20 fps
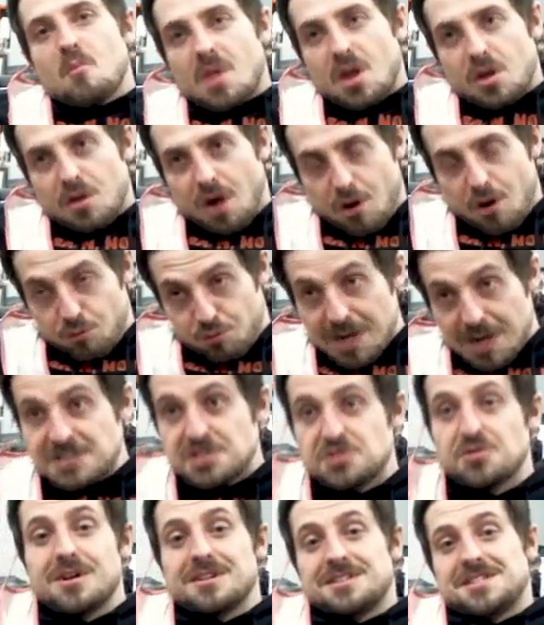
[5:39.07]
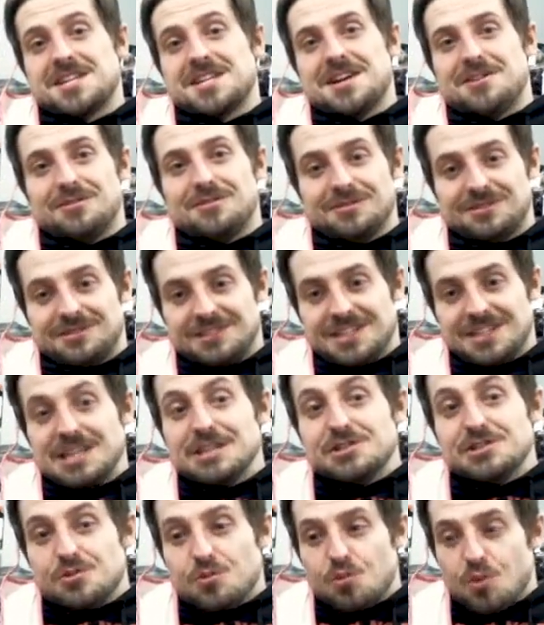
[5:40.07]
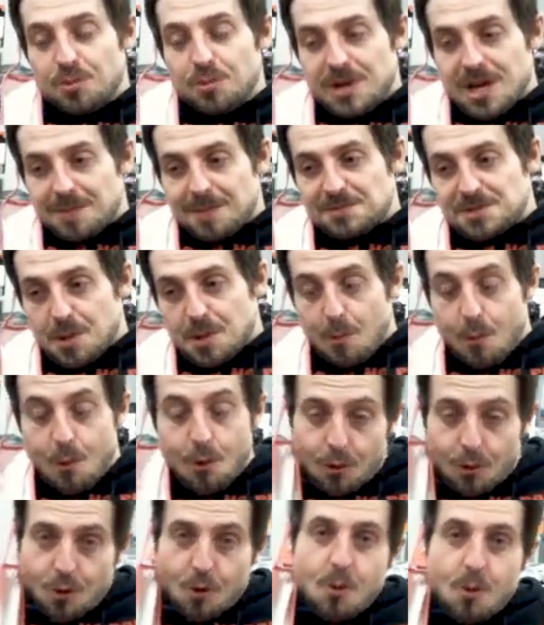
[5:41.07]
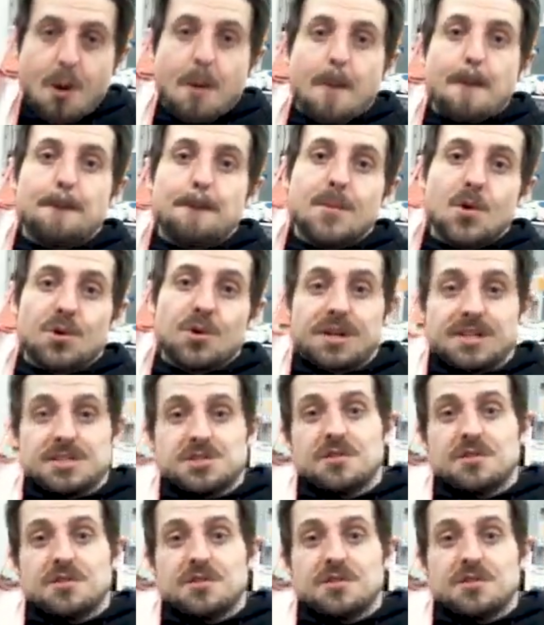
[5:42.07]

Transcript: Our restaurant sale will be up tomorrow morning.